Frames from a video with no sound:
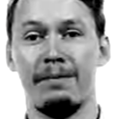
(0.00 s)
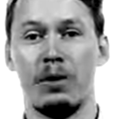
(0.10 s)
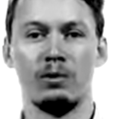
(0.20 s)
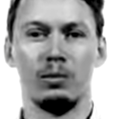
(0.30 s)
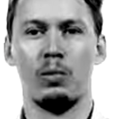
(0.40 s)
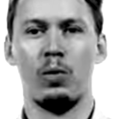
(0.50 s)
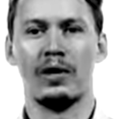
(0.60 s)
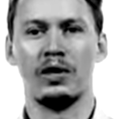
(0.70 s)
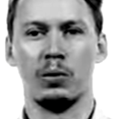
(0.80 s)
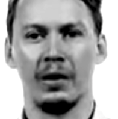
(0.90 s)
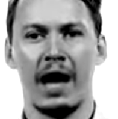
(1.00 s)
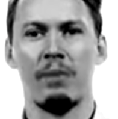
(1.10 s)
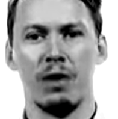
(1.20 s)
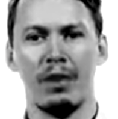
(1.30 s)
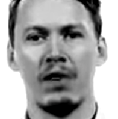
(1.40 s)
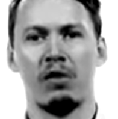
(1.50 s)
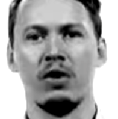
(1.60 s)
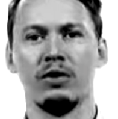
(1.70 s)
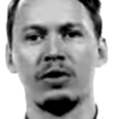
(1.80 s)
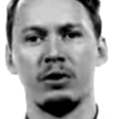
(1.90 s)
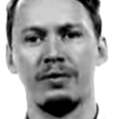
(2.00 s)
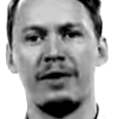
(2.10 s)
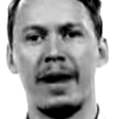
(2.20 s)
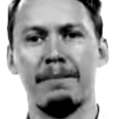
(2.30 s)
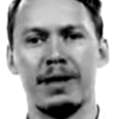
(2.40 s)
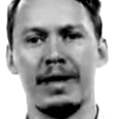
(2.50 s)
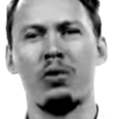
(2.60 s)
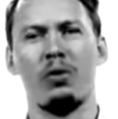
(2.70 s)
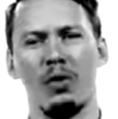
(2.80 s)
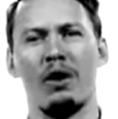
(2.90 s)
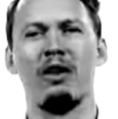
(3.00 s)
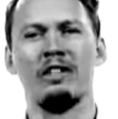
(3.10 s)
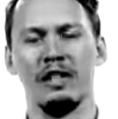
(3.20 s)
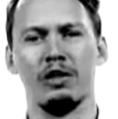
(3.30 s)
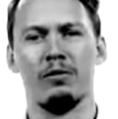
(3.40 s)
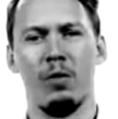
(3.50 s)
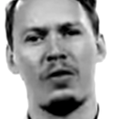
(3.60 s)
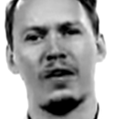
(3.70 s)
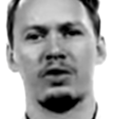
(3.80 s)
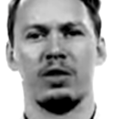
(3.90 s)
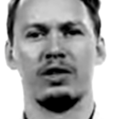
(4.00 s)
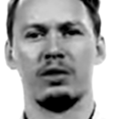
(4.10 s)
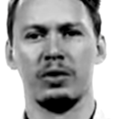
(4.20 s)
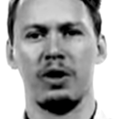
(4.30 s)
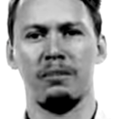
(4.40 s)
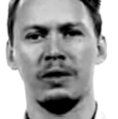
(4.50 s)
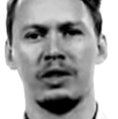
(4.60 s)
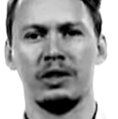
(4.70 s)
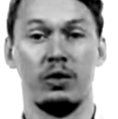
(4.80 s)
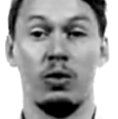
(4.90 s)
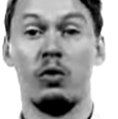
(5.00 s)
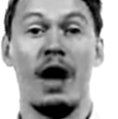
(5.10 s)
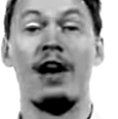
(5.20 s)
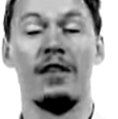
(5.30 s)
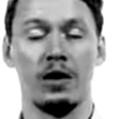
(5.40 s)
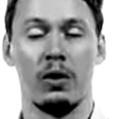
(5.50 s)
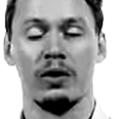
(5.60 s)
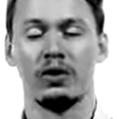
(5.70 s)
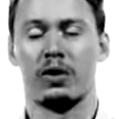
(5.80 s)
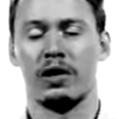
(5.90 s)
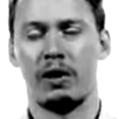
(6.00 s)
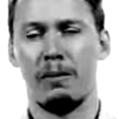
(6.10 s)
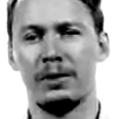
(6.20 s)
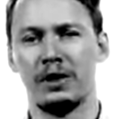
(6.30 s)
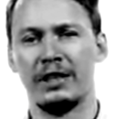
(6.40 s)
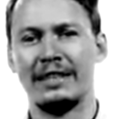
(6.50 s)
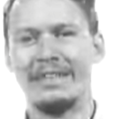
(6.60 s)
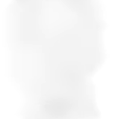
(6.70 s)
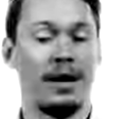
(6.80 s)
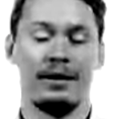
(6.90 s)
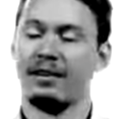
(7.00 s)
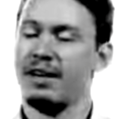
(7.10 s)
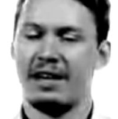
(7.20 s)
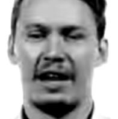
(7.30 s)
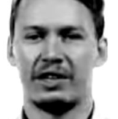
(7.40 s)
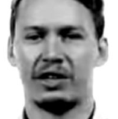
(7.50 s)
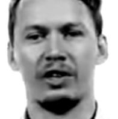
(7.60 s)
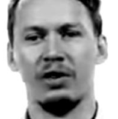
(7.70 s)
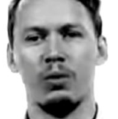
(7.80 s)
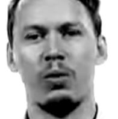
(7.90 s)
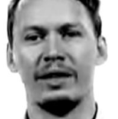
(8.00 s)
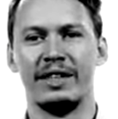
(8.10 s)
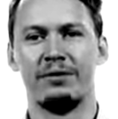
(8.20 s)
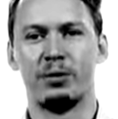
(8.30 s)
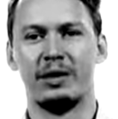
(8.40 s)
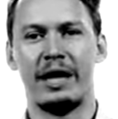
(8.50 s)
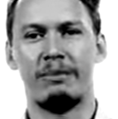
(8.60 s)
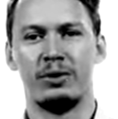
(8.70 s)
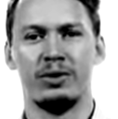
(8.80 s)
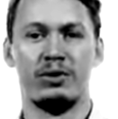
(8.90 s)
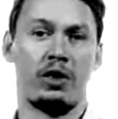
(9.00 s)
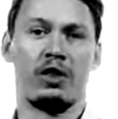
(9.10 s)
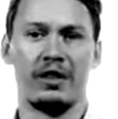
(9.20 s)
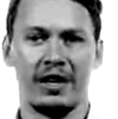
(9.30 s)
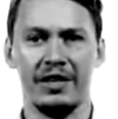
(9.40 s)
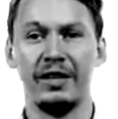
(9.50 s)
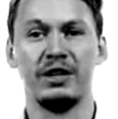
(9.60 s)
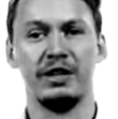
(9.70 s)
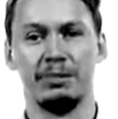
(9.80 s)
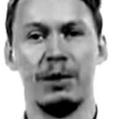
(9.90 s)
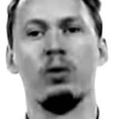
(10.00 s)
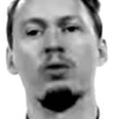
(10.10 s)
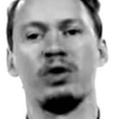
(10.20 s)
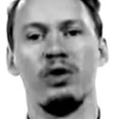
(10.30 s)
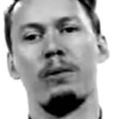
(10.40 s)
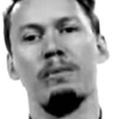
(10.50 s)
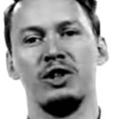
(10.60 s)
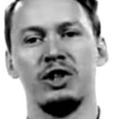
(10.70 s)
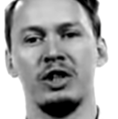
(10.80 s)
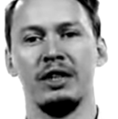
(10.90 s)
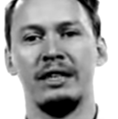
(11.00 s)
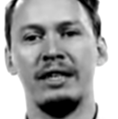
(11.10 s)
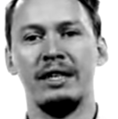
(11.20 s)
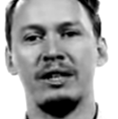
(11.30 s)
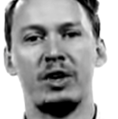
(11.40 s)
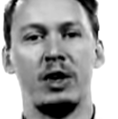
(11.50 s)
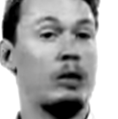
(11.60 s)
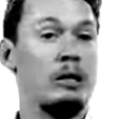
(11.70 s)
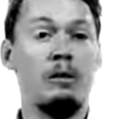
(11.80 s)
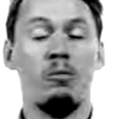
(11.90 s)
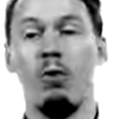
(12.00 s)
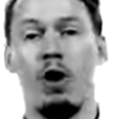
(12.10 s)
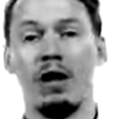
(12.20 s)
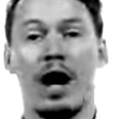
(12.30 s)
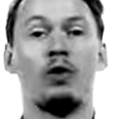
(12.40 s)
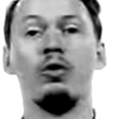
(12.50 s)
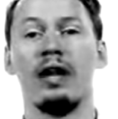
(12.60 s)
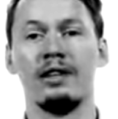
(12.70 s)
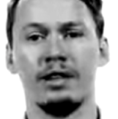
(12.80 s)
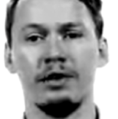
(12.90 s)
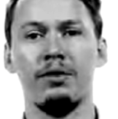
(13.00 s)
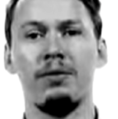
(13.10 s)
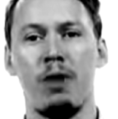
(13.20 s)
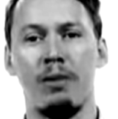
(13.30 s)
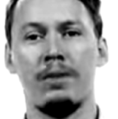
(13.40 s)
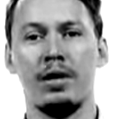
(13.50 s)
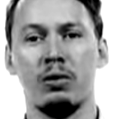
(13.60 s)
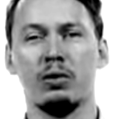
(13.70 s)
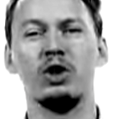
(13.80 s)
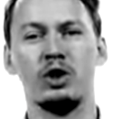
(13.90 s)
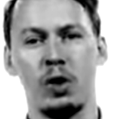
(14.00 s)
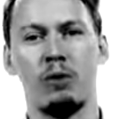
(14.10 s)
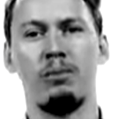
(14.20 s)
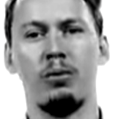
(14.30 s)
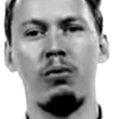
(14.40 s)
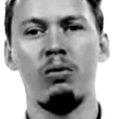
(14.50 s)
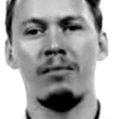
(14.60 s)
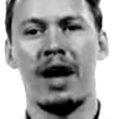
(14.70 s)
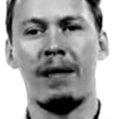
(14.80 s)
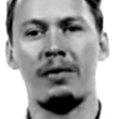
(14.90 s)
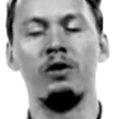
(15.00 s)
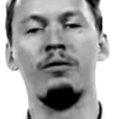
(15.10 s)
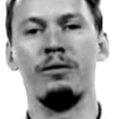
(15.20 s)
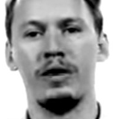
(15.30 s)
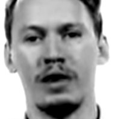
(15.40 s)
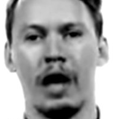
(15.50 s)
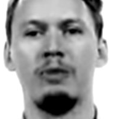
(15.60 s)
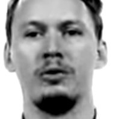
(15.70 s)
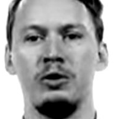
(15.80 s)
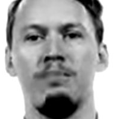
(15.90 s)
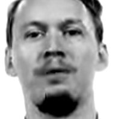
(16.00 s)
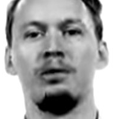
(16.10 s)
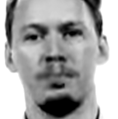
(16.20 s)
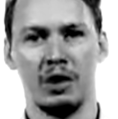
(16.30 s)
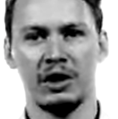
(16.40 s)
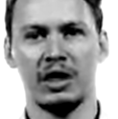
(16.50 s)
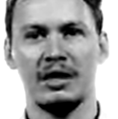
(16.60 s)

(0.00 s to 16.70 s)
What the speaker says: bowlers will walk into a game with their own sort of game plan or their idea of what they're trying to accomplish or how they're going to try and accomplish it. But naturally, you always have to adapt to not only the conditions, but also the opposition. So while a good length delivery might be your stock ball that you feel helps you build pressure,